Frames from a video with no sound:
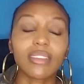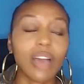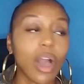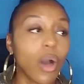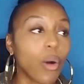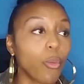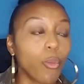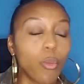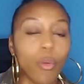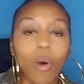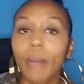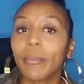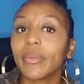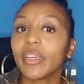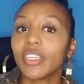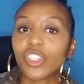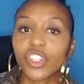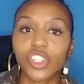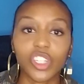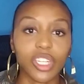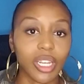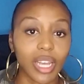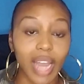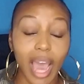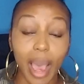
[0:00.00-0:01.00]
a woman
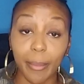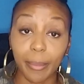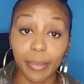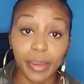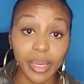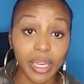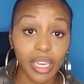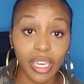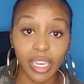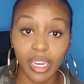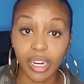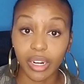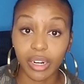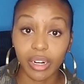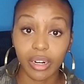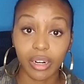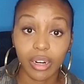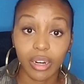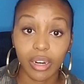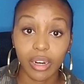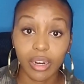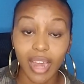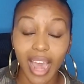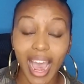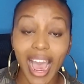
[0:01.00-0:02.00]
should not be here
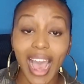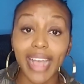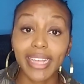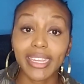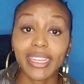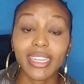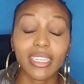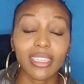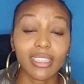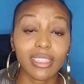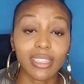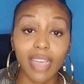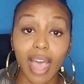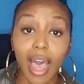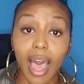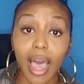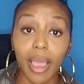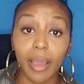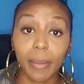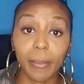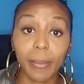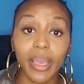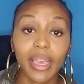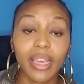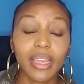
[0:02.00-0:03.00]
at this
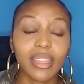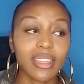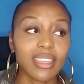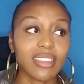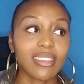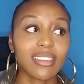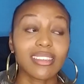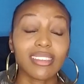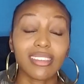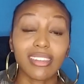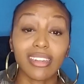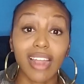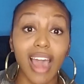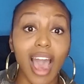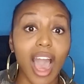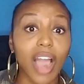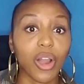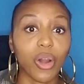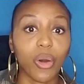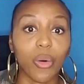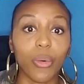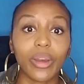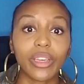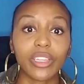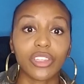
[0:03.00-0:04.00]
time. This is not
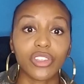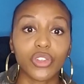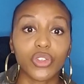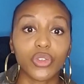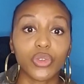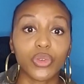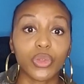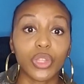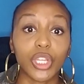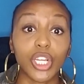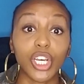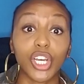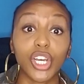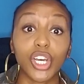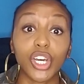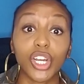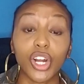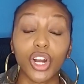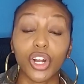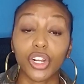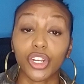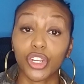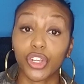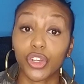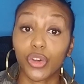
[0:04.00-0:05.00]
going to look good
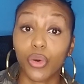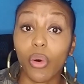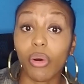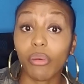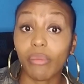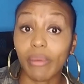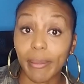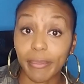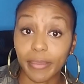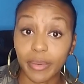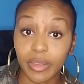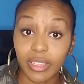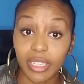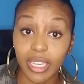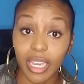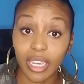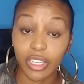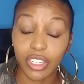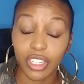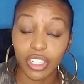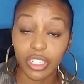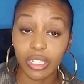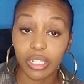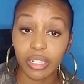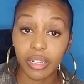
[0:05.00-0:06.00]
on your
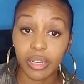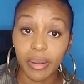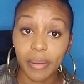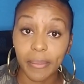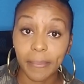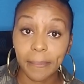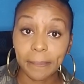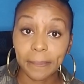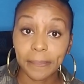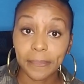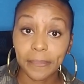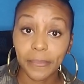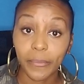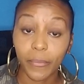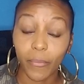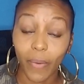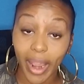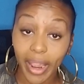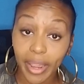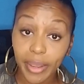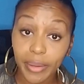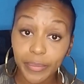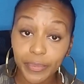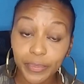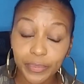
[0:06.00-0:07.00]
reputation,
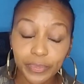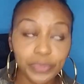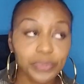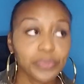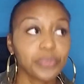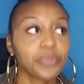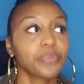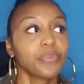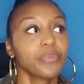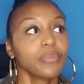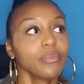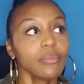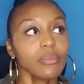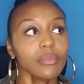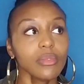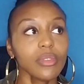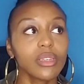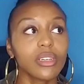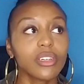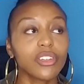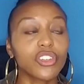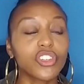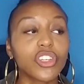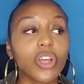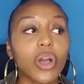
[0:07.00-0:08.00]
right?
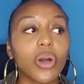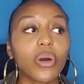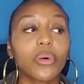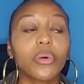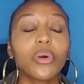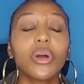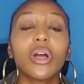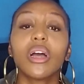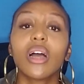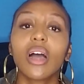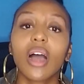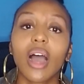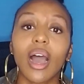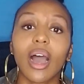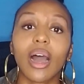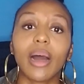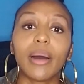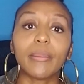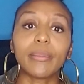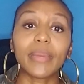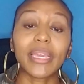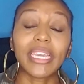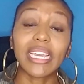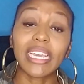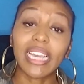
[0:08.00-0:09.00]
So
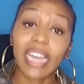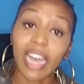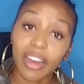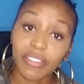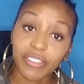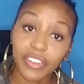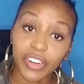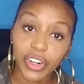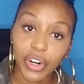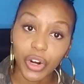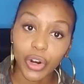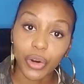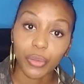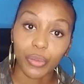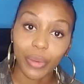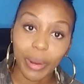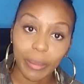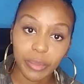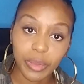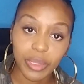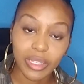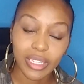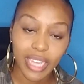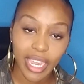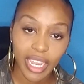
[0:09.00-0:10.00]
he covered her
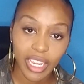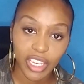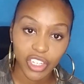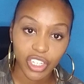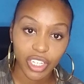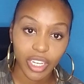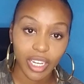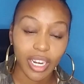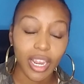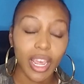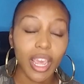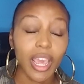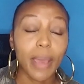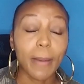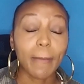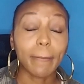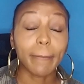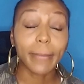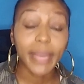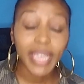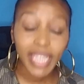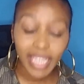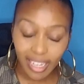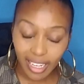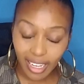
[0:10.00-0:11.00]
reputation,
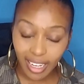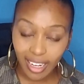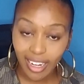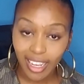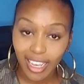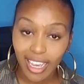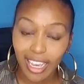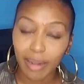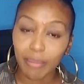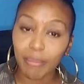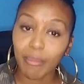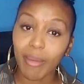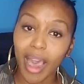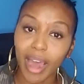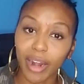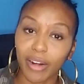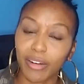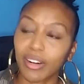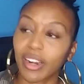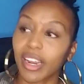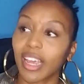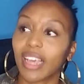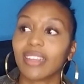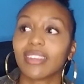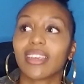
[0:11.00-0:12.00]
meaning in
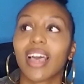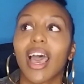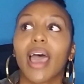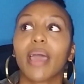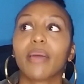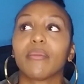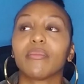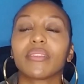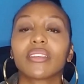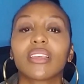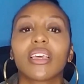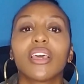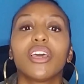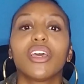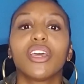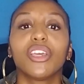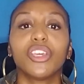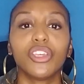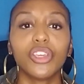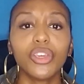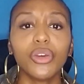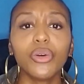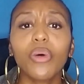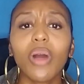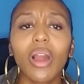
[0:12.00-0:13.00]
modern day times,
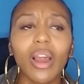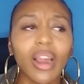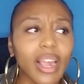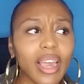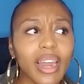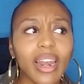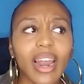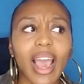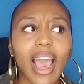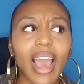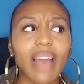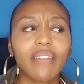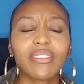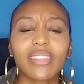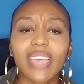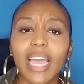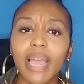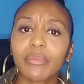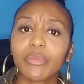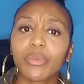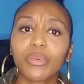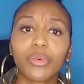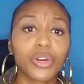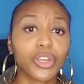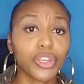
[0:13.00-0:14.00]
you are going to have
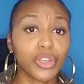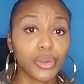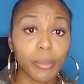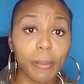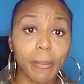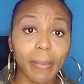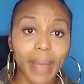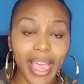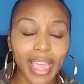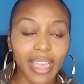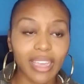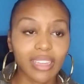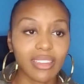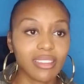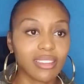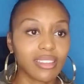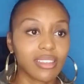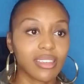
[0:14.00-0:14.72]
times where you might